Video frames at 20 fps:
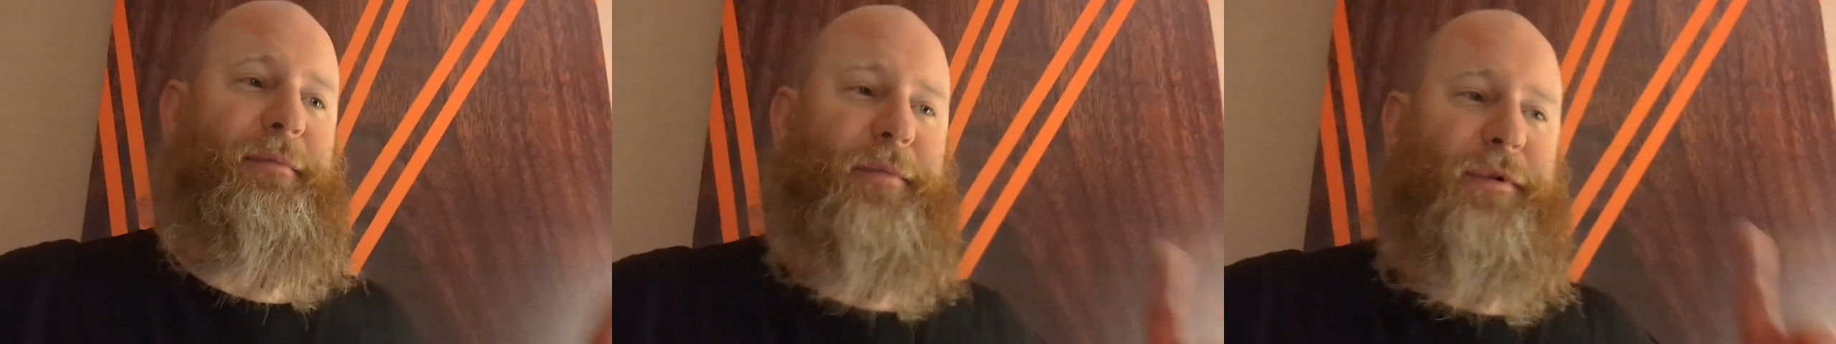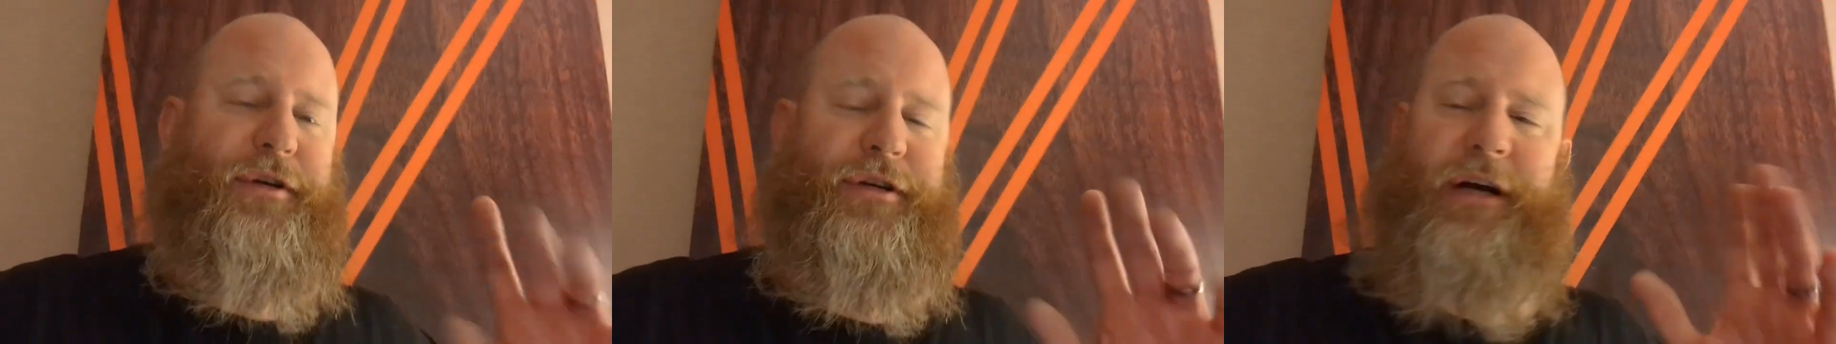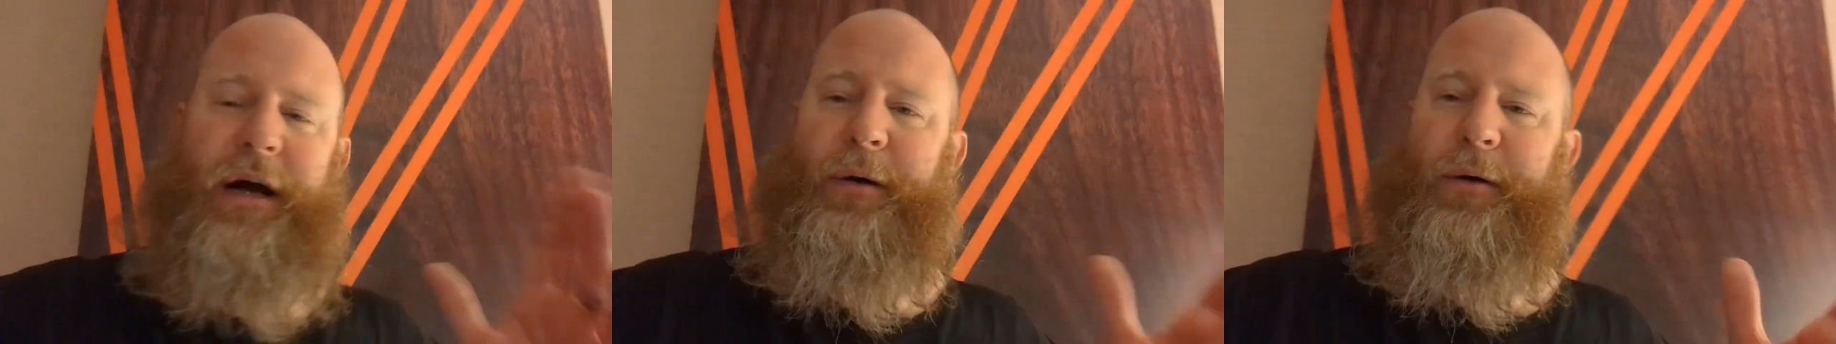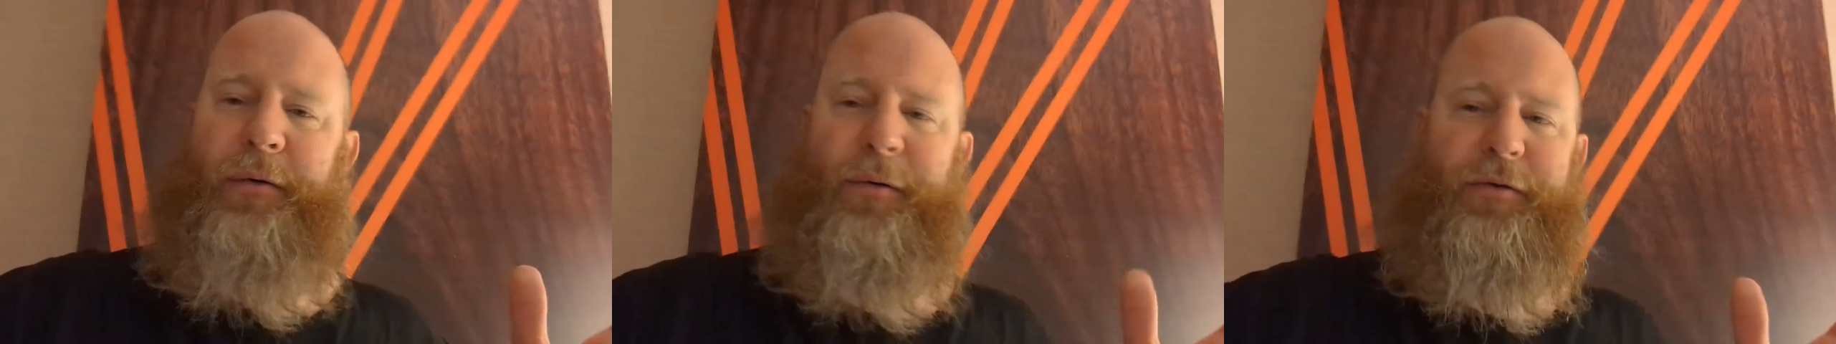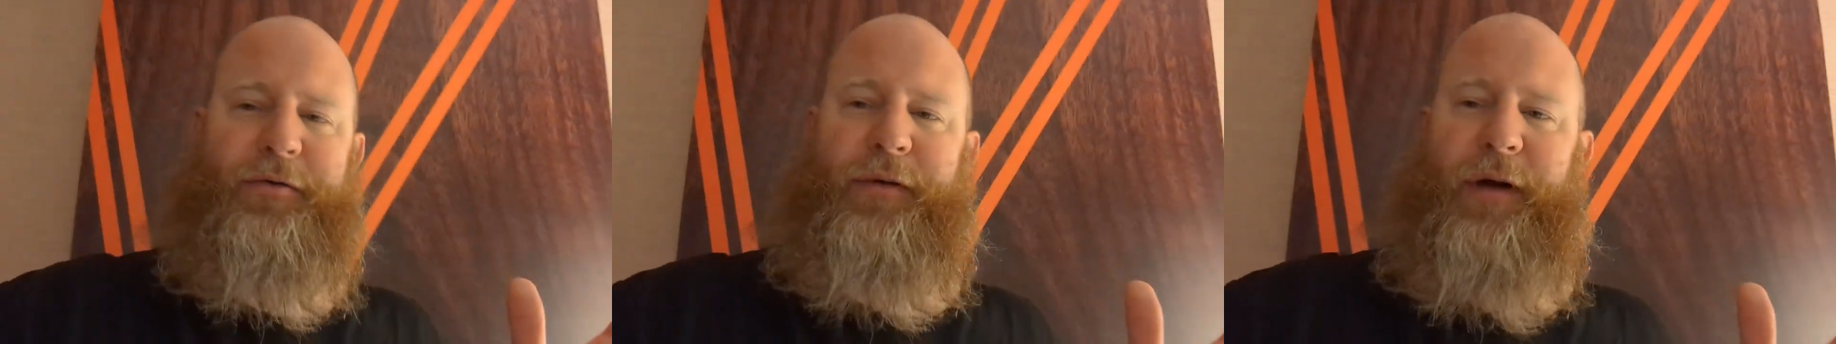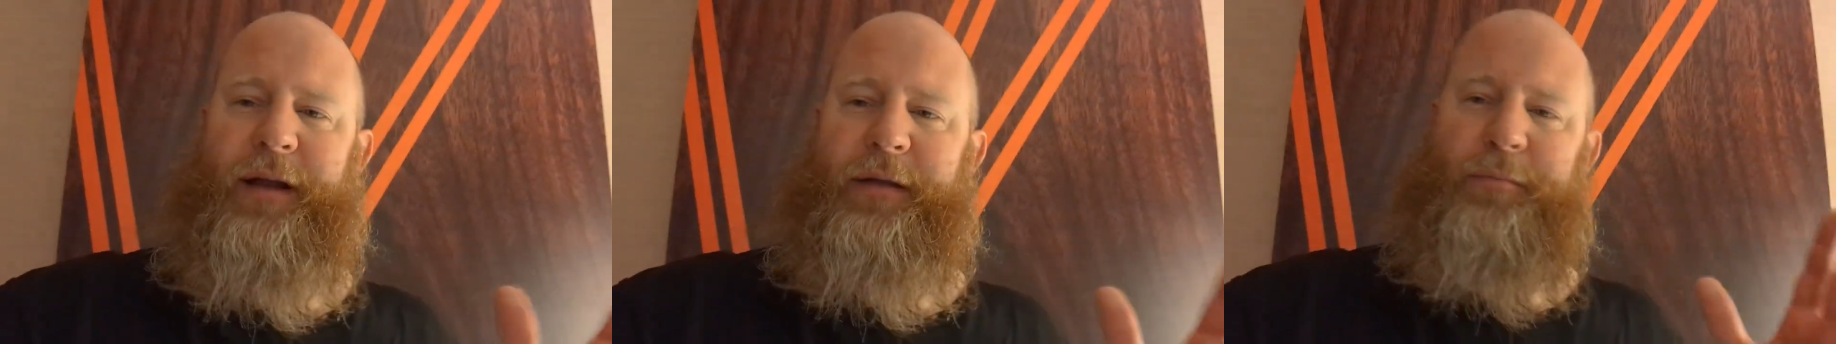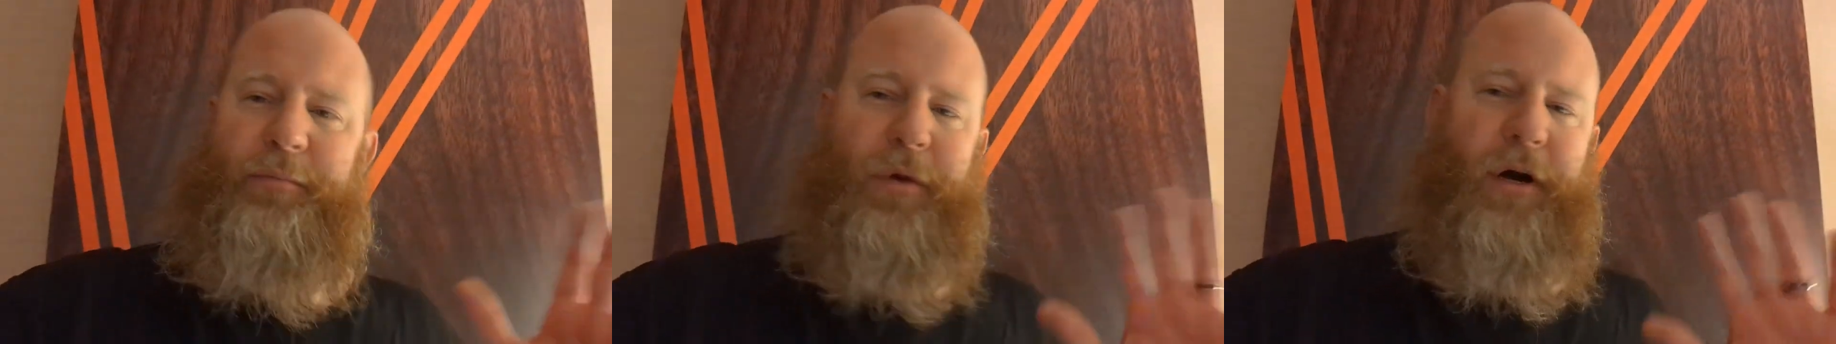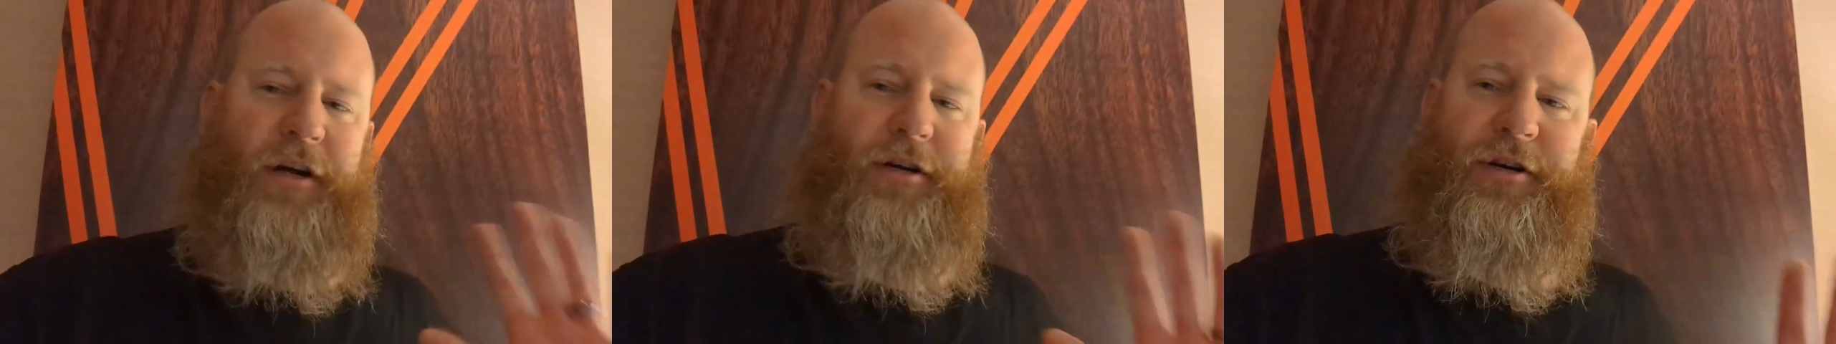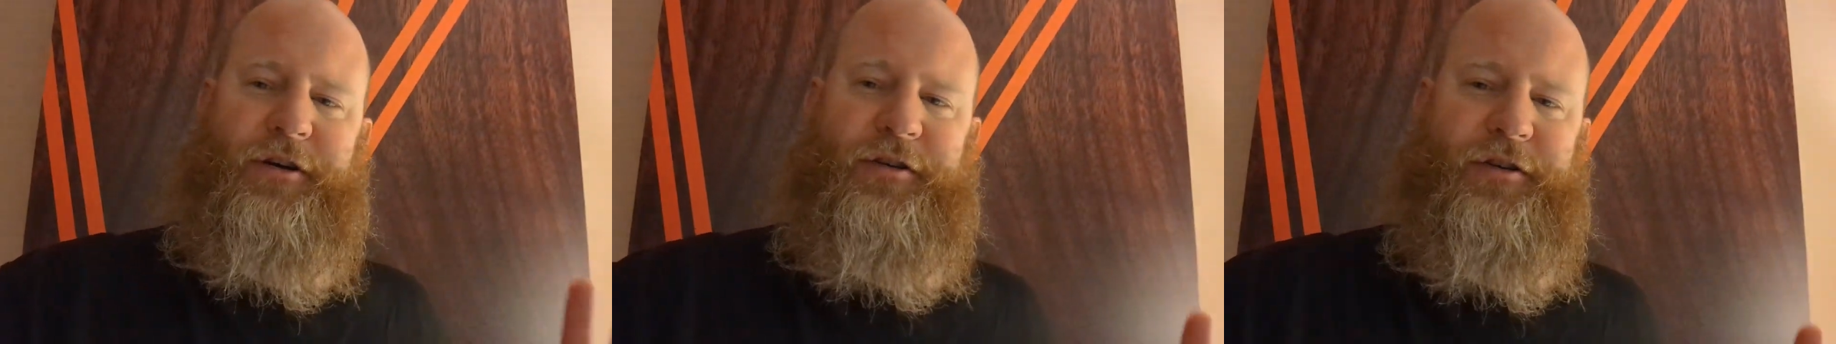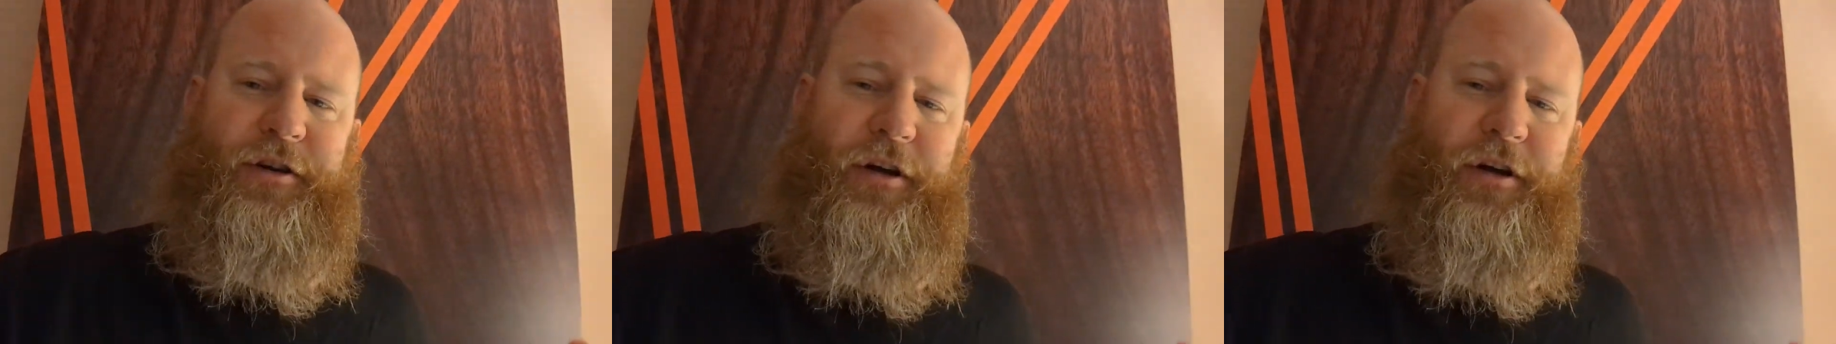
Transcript: Shower was fine, pressure's